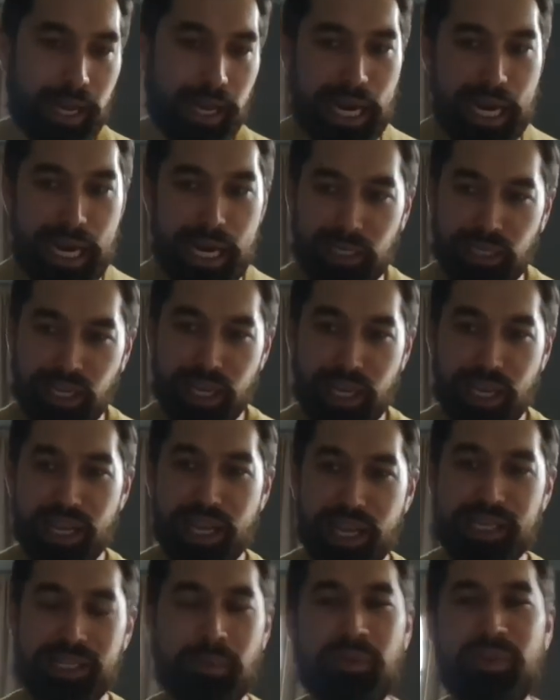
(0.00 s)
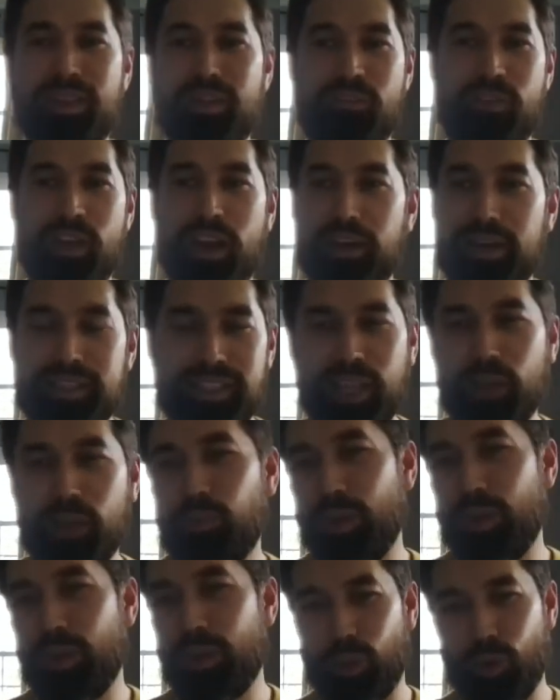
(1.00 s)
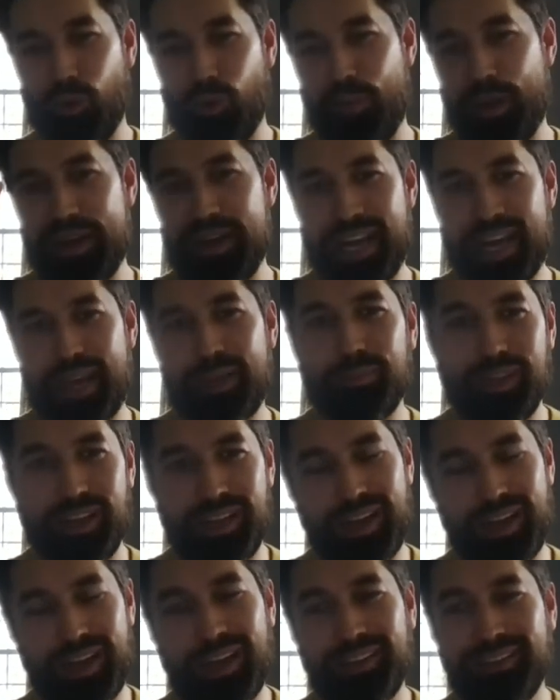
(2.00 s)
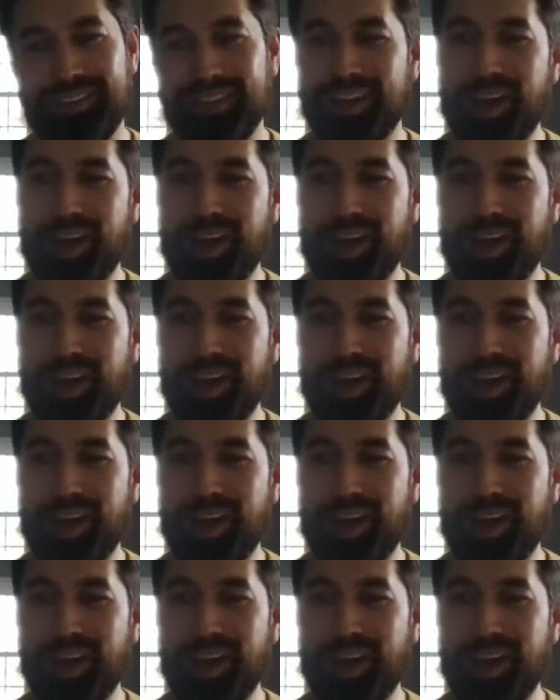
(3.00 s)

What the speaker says: and some of the very same people who've been named in it